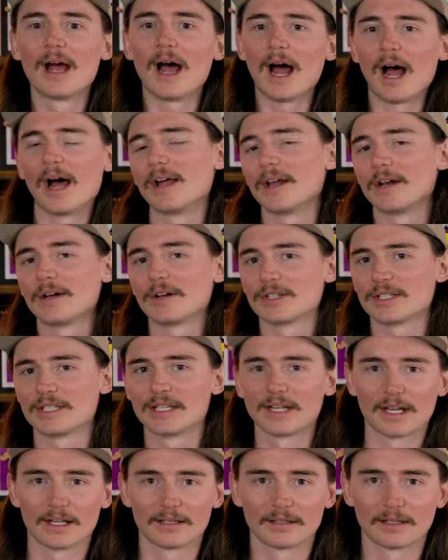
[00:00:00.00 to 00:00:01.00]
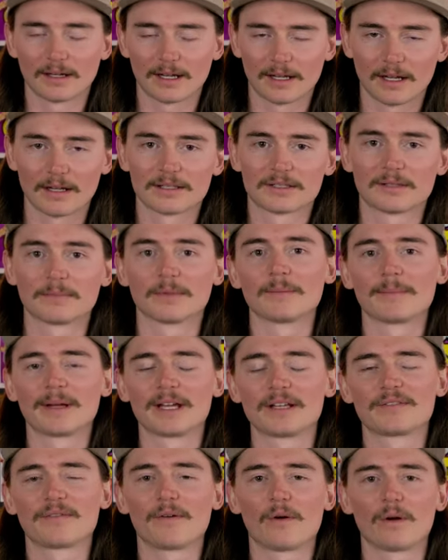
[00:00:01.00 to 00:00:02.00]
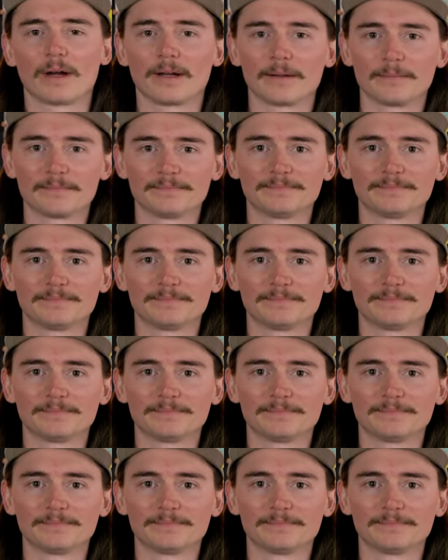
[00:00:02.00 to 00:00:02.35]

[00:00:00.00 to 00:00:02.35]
I understand the customer base for it.